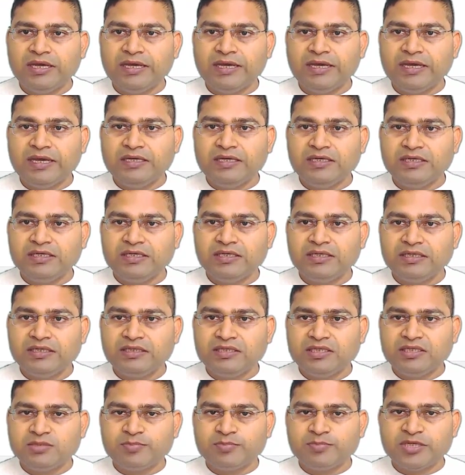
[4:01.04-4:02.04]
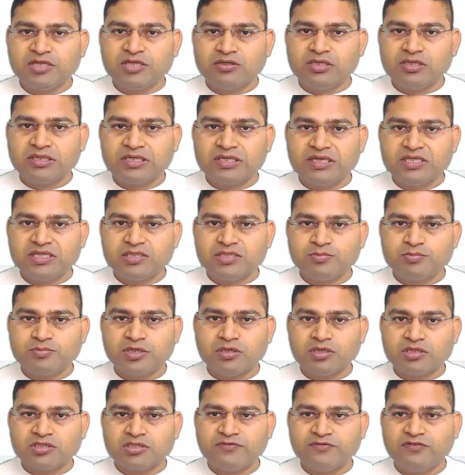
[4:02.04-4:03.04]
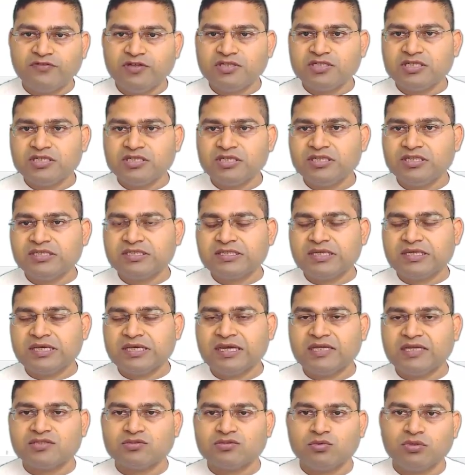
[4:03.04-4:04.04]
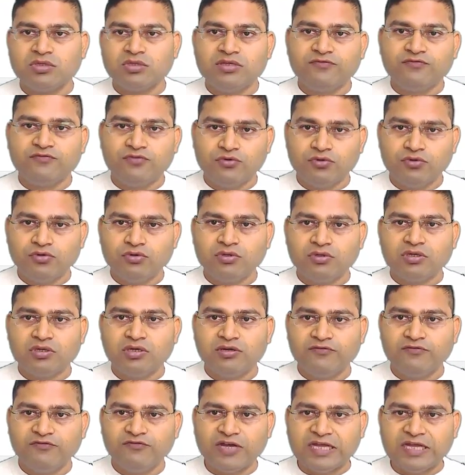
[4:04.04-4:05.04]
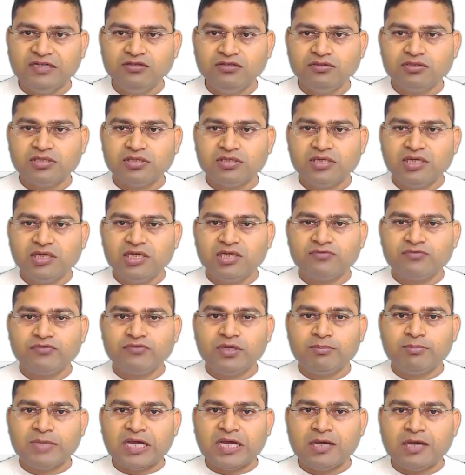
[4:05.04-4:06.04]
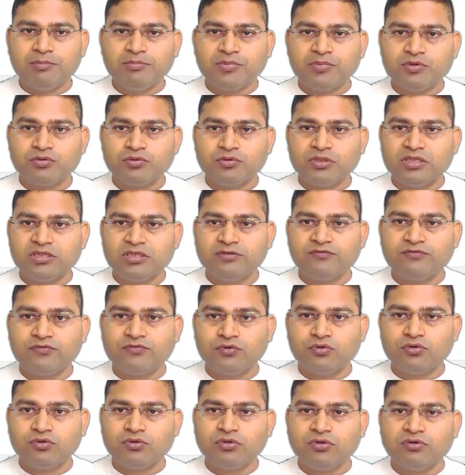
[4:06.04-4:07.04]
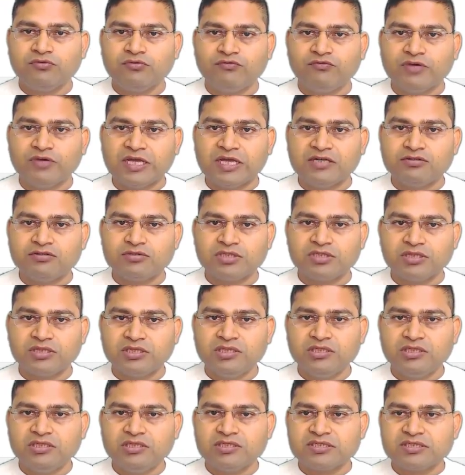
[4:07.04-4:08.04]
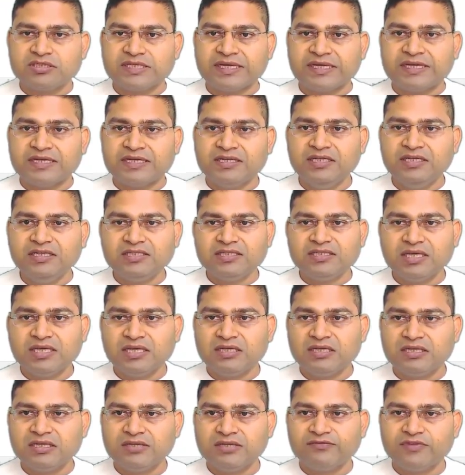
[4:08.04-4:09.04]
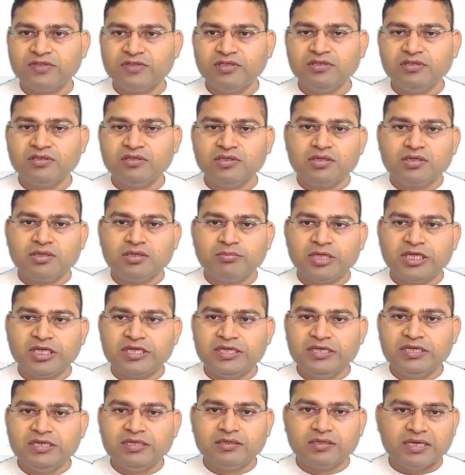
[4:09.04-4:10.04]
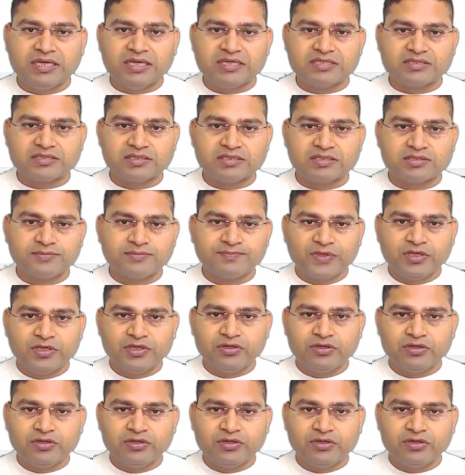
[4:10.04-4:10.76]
And in this particular case, because the first list has only four values, it will map only the four values in the second list and leave the remaining as is.